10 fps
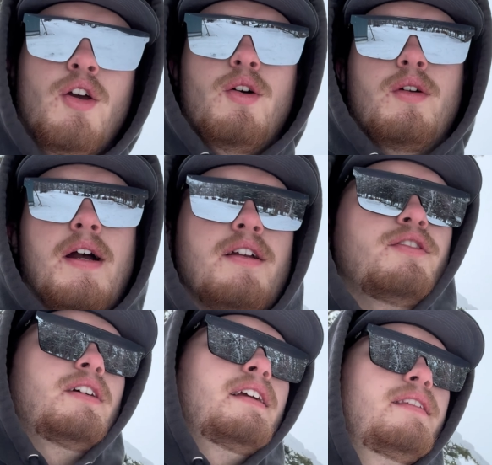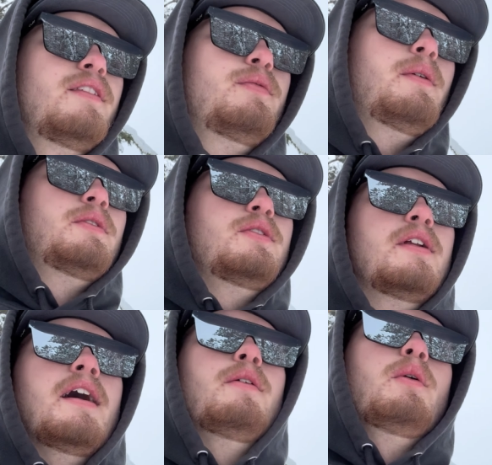Oh gosh, so I guess this is what we're doing
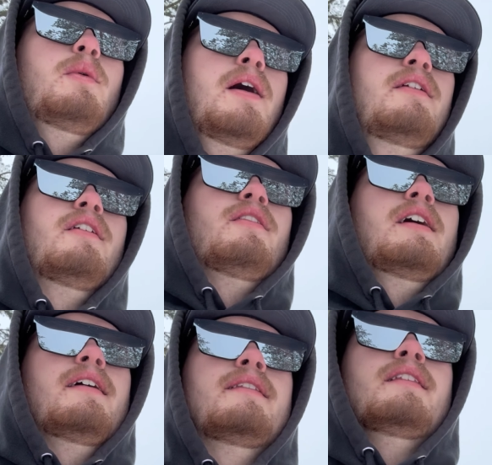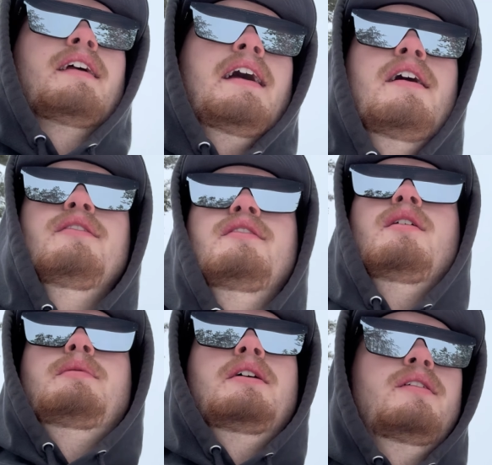now. We're wandering around. The cows are
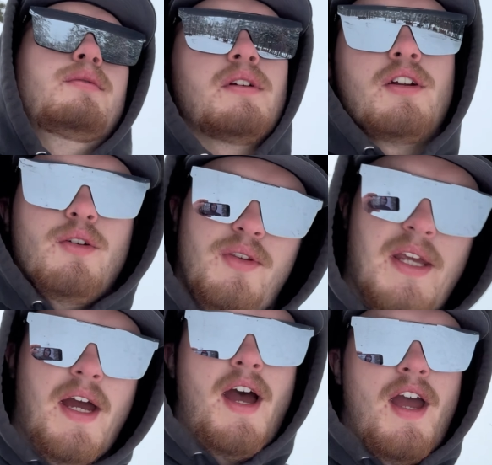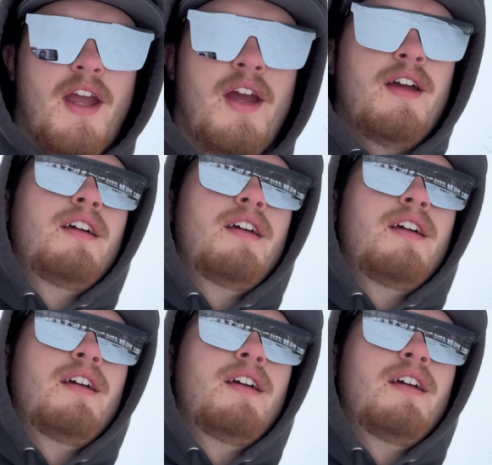up here, so we're gonna go say hi.